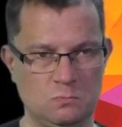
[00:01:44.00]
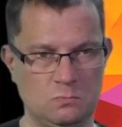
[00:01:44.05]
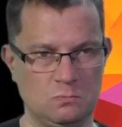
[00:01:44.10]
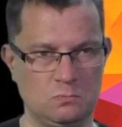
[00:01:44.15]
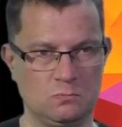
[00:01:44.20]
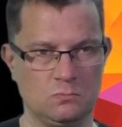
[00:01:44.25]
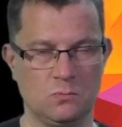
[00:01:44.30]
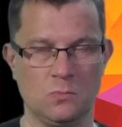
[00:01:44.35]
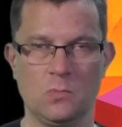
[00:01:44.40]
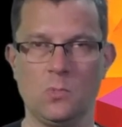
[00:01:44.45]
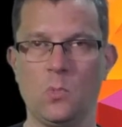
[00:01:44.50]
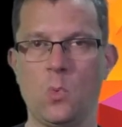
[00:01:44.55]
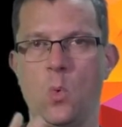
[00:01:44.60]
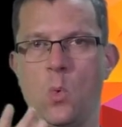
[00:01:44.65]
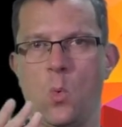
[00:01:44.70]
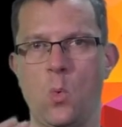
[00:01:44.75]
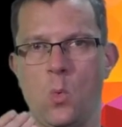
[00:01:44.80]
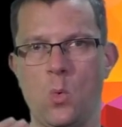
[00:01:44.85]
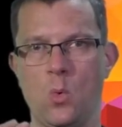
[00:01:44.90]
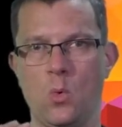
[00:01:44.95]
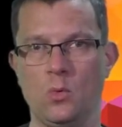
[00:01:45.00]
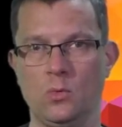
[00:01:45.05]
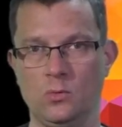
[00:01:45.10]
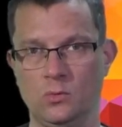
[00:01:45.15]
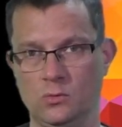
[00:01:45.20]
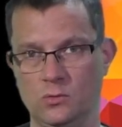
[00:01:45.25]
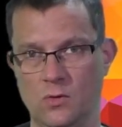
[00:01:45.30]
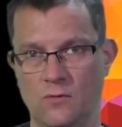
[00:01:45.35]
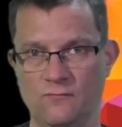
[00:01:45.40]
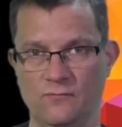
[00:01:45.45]
We also wanted to
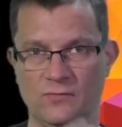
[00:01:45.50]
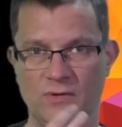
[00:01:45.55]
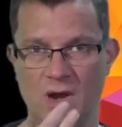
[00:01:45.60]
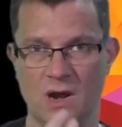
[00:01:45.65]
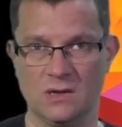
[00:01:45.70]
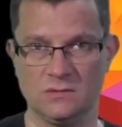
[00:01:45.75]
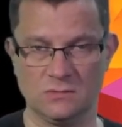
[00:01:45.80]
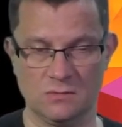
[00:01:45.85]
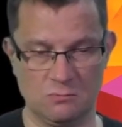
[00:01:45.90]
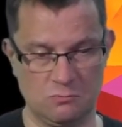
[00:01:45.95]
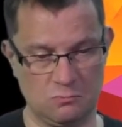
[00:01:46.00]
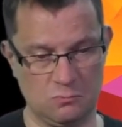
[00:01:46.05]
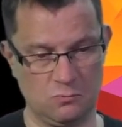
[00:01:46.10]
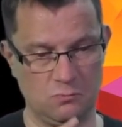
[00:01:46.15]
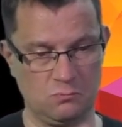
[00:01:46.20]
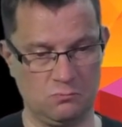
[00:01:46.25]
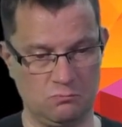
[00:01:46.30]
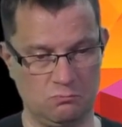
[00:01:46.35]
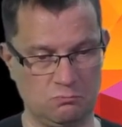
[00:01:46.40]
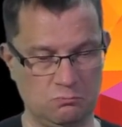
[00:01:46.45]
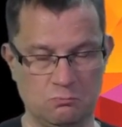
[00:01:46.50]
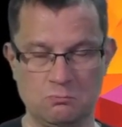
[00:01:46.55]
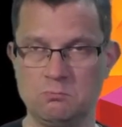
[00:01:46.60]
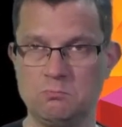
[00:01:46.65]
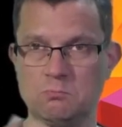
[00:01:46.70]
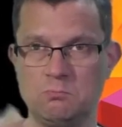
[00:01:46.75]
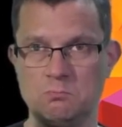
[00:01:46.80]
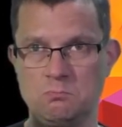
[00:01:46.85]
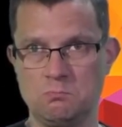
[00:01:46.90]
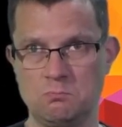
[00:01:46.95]
know how satisfied they are
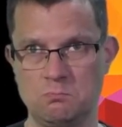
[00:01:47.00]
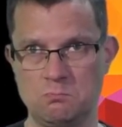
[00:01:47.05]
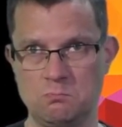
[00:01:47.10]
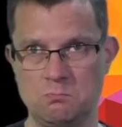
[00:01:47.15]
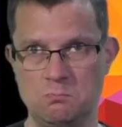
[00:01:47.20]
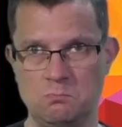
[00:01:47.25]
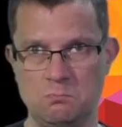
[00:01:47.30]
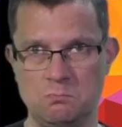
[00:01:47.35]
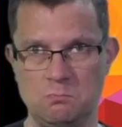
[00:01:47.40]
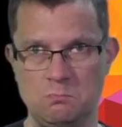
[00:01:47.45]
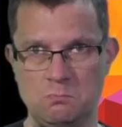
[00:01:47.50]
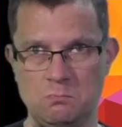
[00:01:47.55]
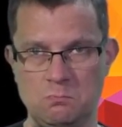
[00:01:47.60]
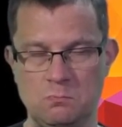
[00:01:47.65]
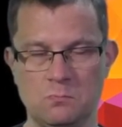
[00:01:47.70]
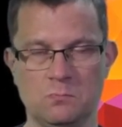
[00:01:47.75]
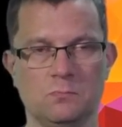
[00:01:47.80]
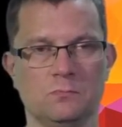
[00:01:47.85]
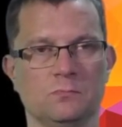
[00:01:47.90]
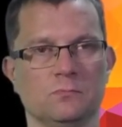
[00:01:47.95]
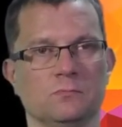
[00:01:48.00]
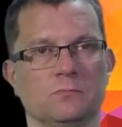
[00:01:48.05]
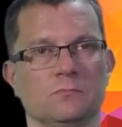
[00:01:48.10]
with these products.